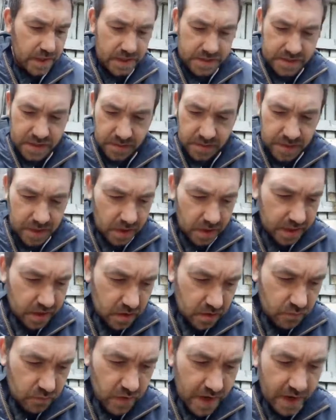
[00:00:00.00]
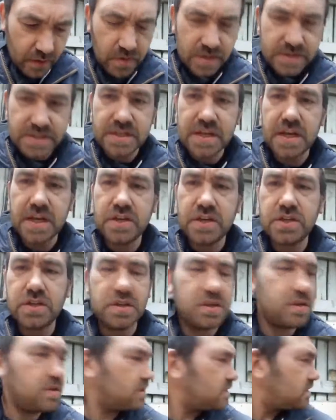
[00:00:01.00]
It's going to be like a router
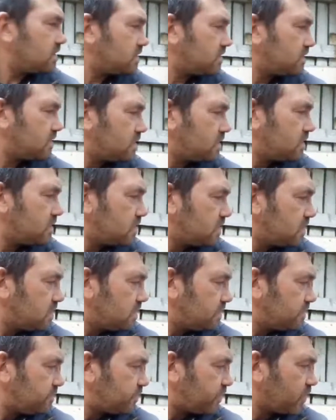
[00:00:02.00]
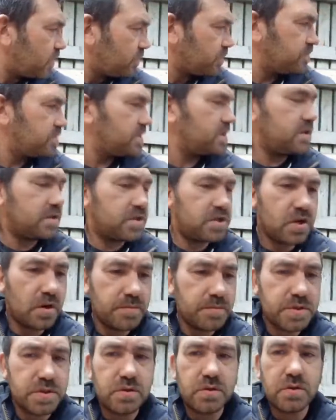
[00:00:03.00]
station probably the
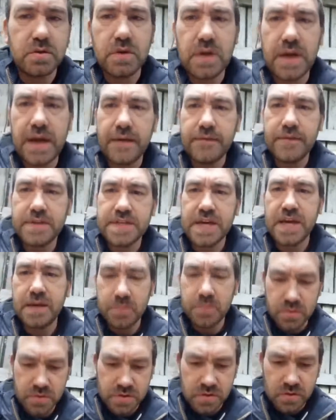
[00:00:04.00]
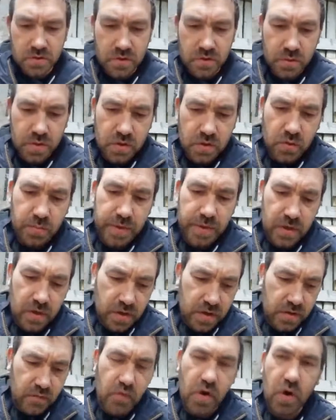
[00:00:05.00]
chop saw and the table saw will all be
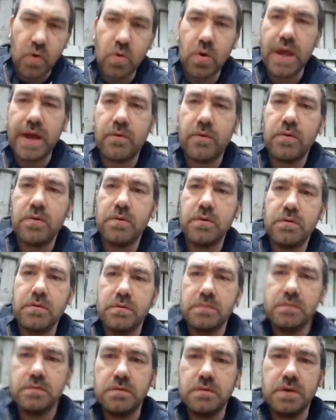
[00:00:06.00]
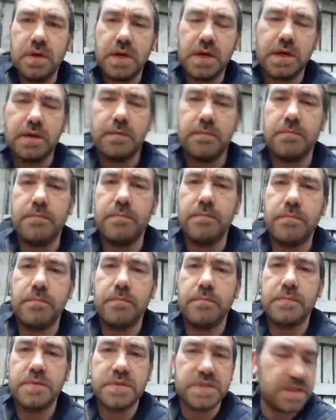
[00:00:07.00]
on a rollout
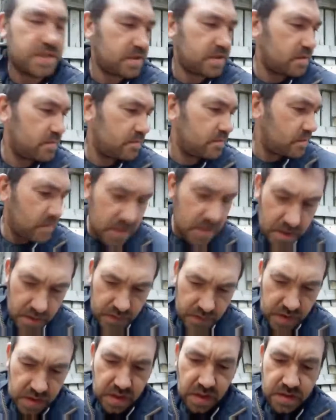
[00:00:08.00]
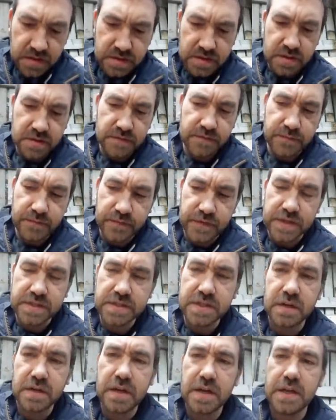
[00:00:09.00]
system that
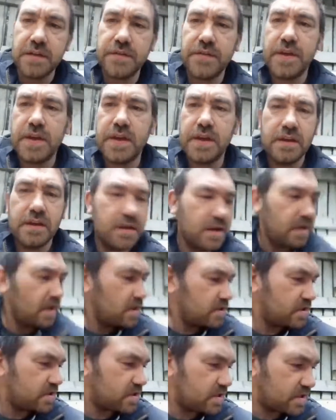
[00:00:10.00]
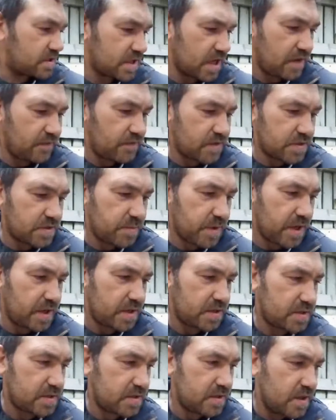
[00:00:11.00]
fits underneath there, just to save the
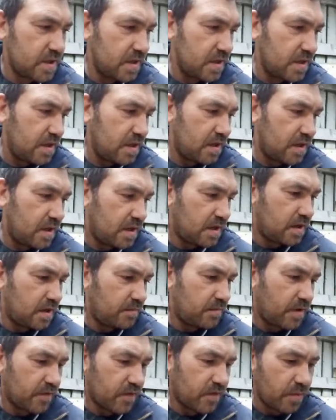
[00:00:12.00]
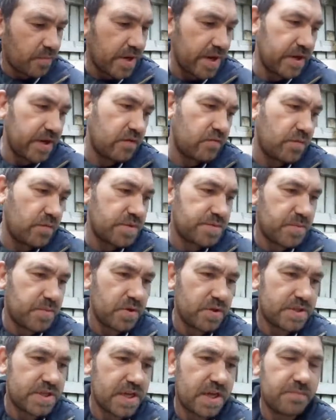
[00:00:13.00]
space. I've got plenty of room to
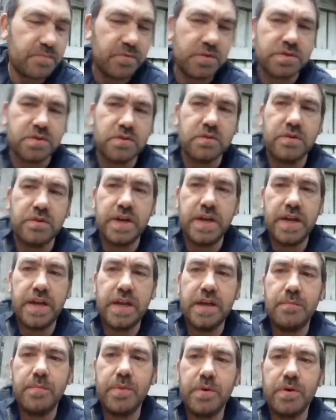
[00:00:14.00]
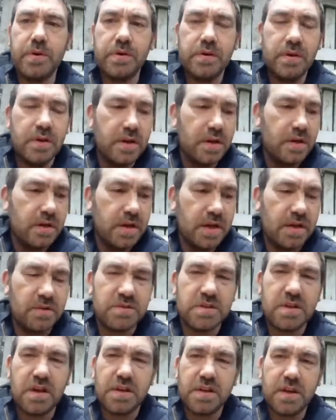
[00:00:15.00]
put the table saw in here, but
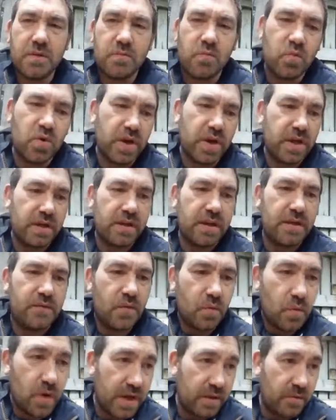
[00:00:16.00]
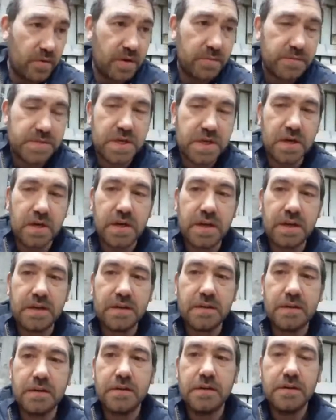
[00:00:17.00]
I don't want it in the way when I'm turning.
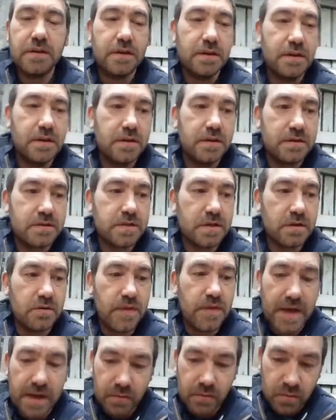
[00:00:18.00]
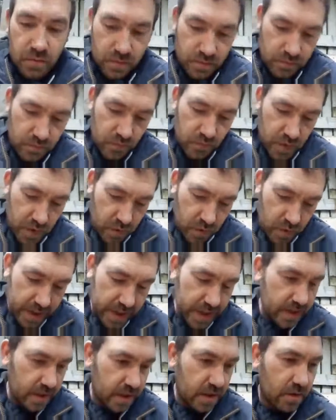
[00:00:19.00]
So that will roll
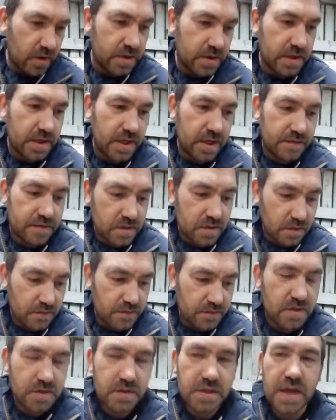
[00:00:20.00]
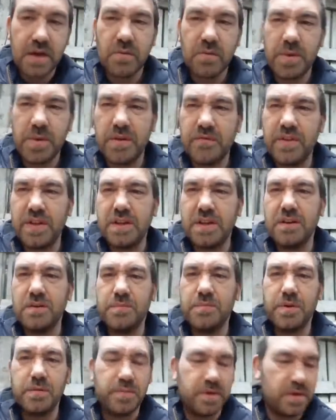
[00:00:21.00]
in and go underneath. So that'll be a video,
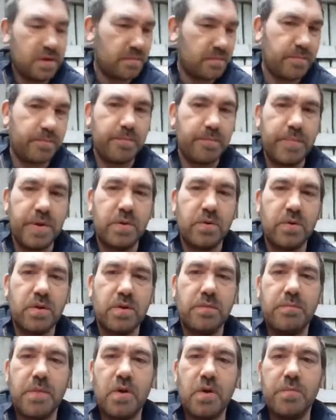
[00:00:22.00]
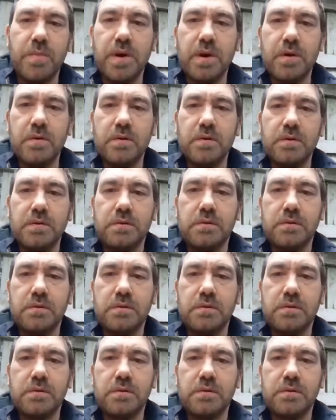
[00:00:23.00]
probably I'll build a mobile.